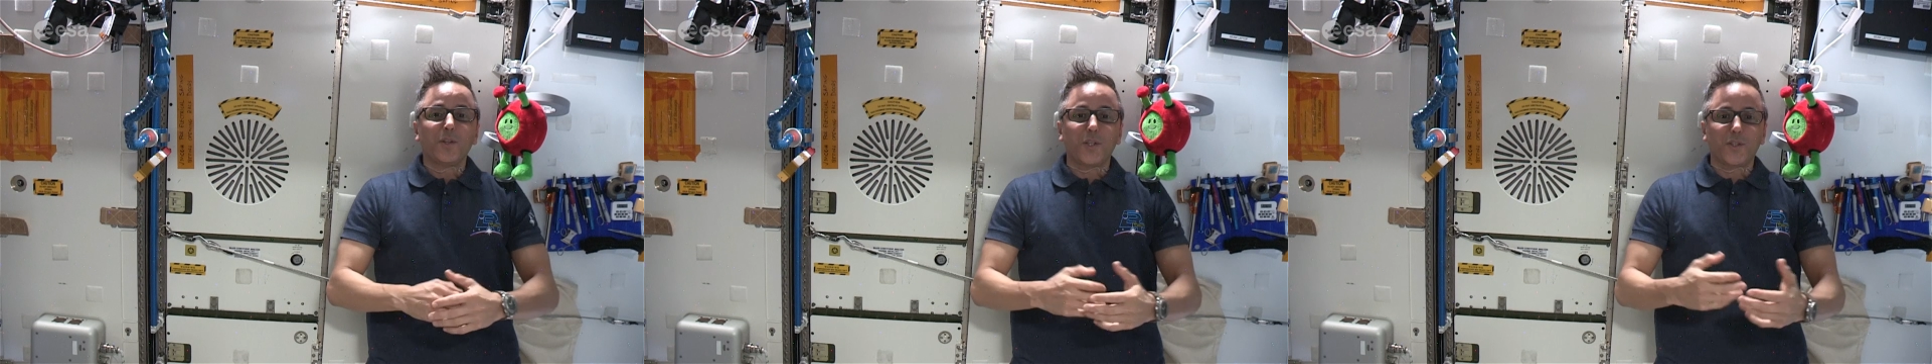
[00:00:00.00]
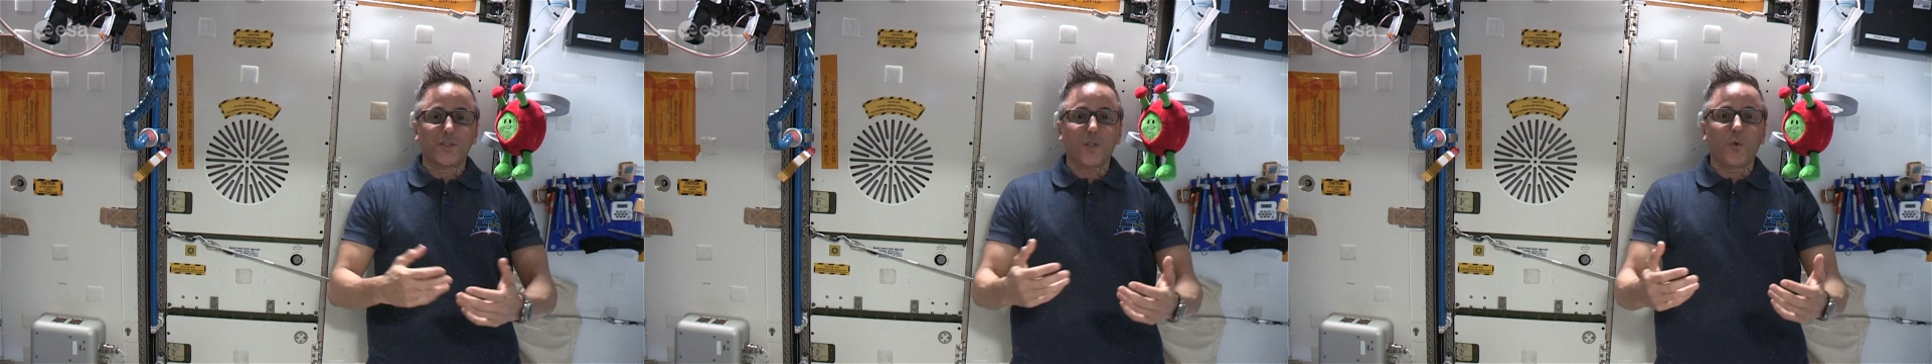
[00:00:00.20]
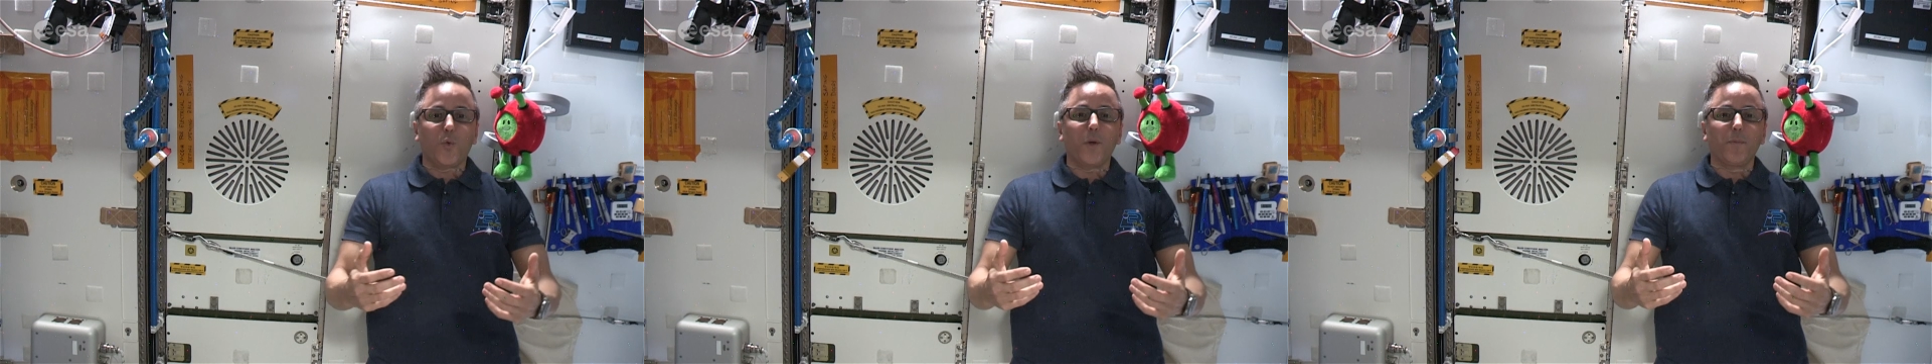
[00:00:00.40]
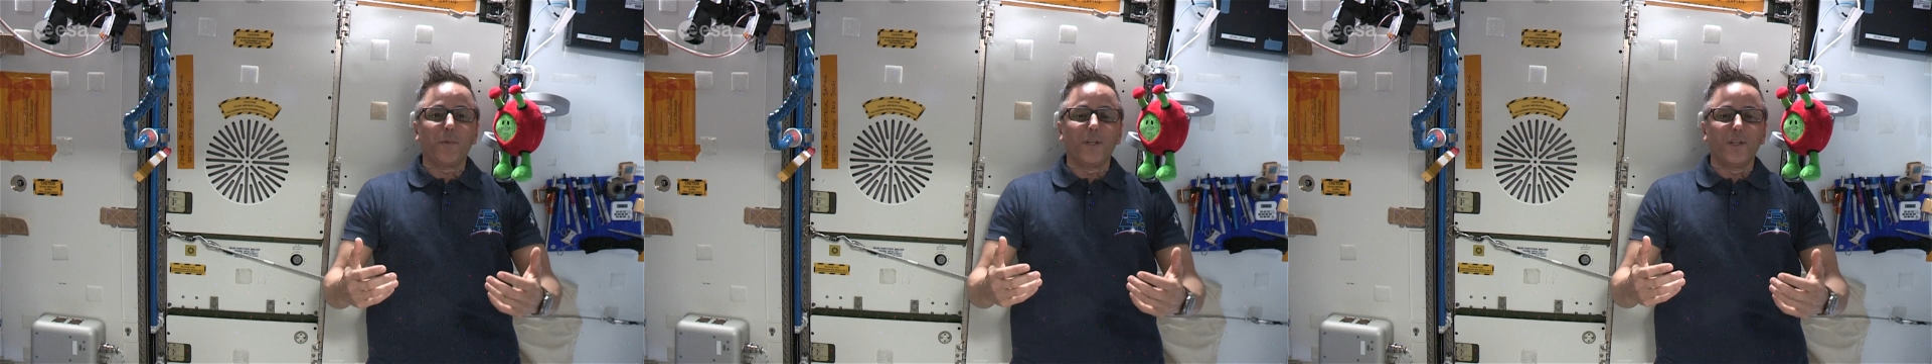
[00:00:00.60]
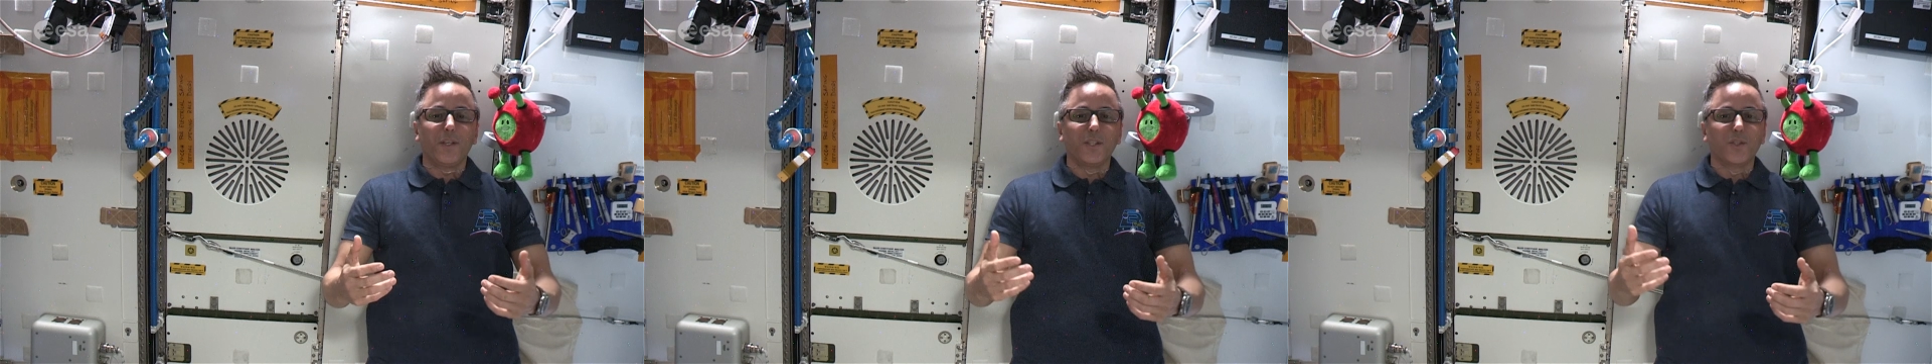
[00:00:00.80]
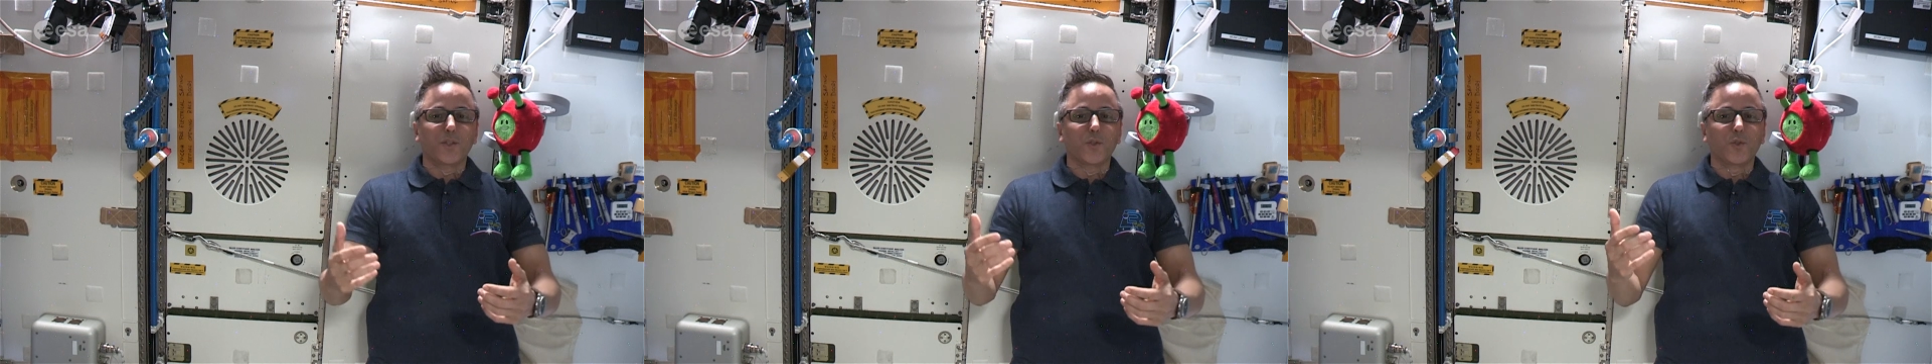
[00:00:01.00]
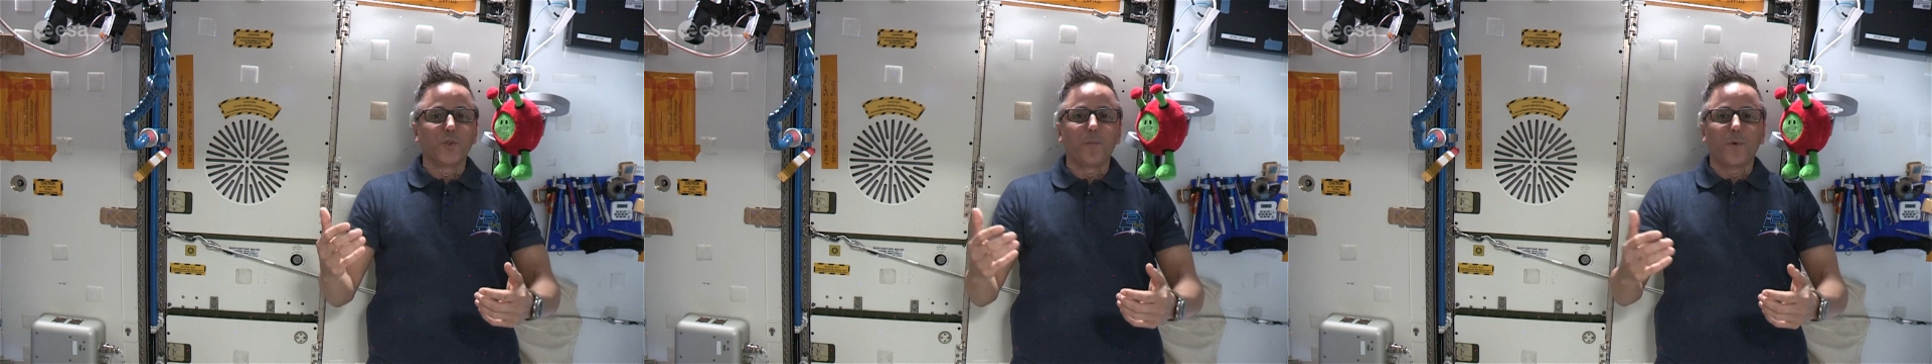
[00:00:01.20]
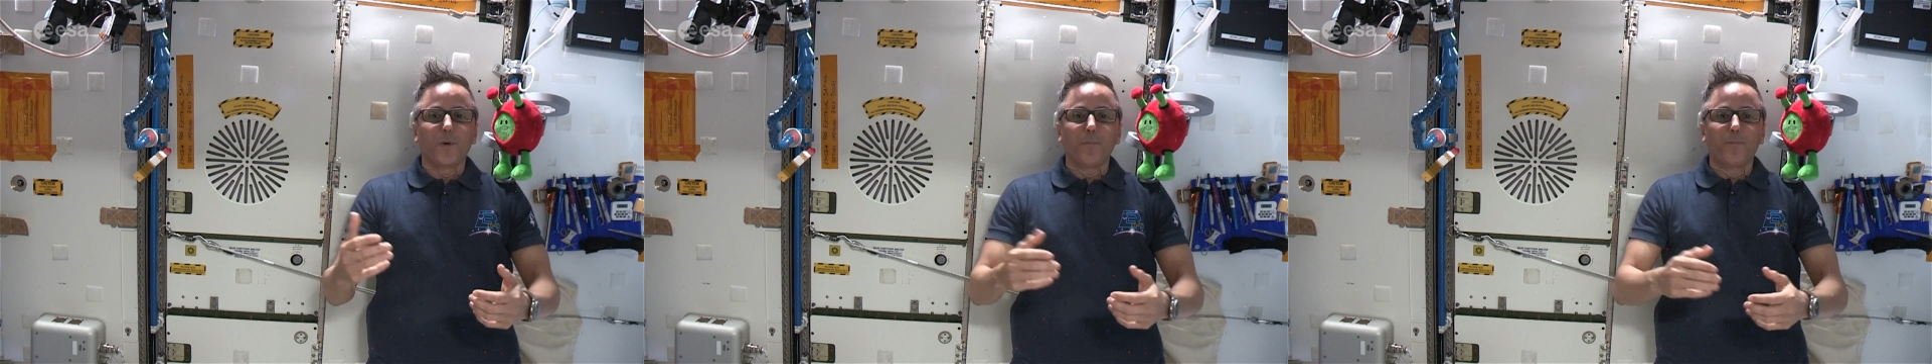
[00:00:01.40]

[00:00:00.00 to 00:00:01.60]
This equipment is super